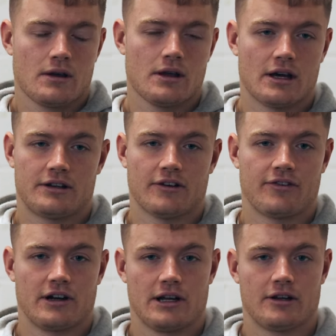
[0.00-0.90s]
Yeah,
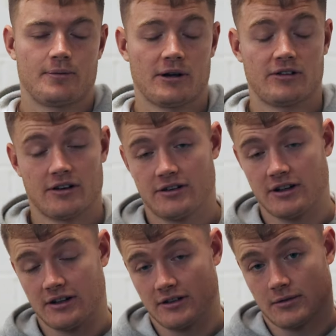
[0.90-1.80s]
definitely. Especially this
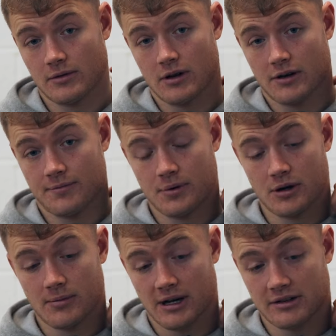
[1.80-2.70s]
season, I've
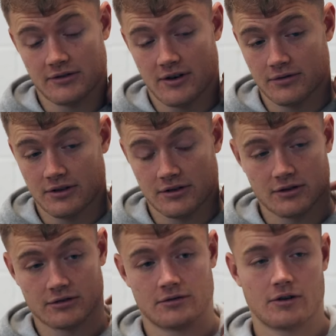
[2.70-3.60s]
put a massive emphasis
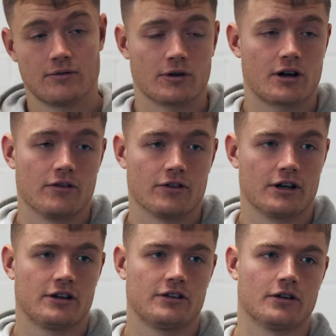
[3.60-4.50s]
on
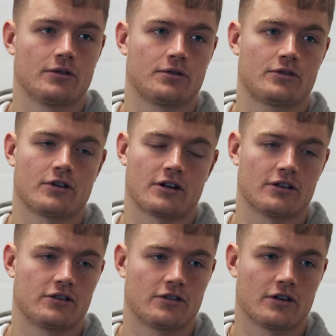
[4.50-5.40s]
recovery. So trying
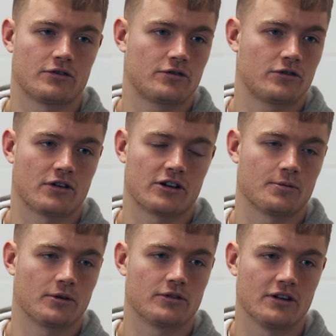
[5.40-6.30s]
to
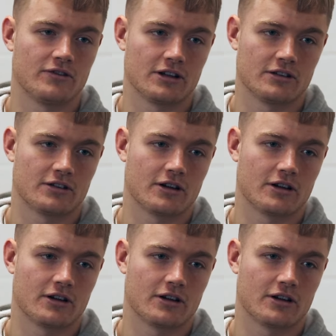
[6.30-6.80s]
stretch most evenings,